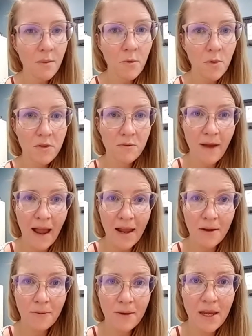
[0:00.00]
With
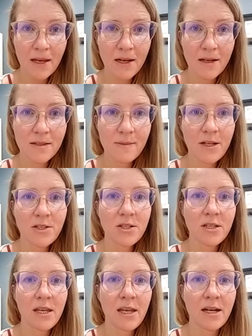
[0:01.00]
ragweed,
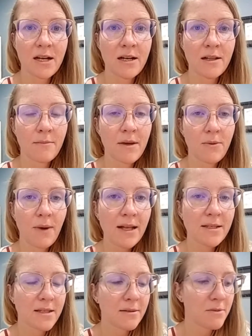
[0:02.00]
especially here in the
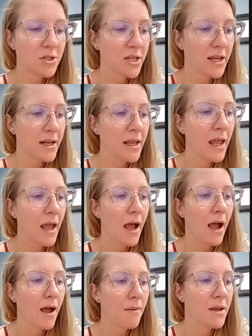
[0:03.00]
Midwest in Michigan.
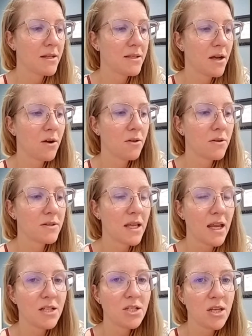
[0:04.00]
And so those
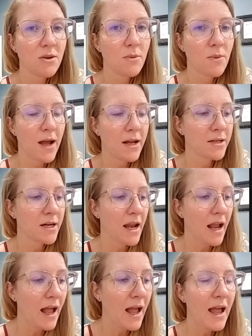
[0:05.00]
itchy, watery
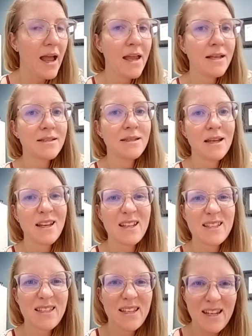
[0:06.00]
eyes,
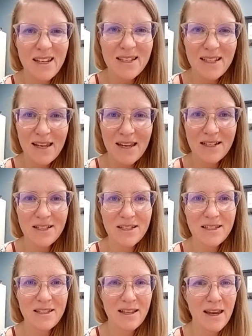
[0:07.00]
sneezing,
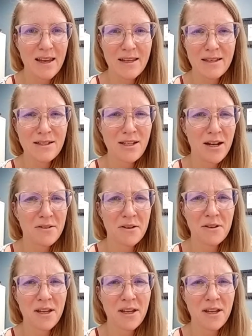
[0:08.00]
just like general